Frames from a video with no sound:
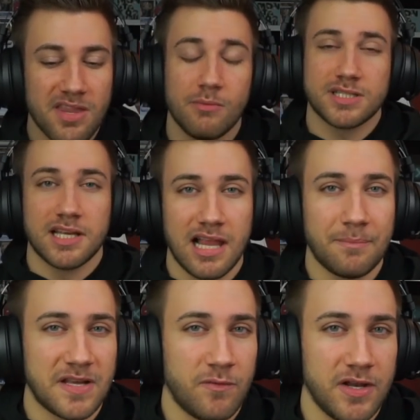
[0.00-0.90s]
there was a little
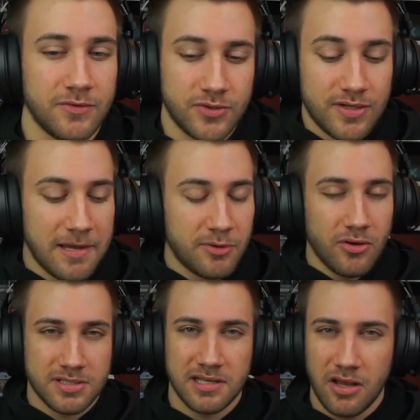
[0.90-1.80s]
update video today
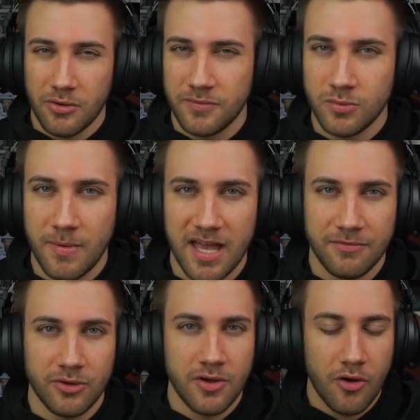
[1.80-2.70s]
because a lot of you may have
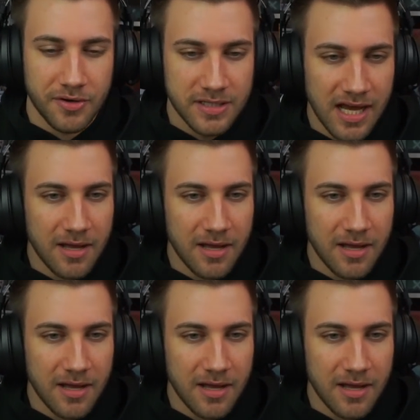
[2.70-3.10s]
not heard it,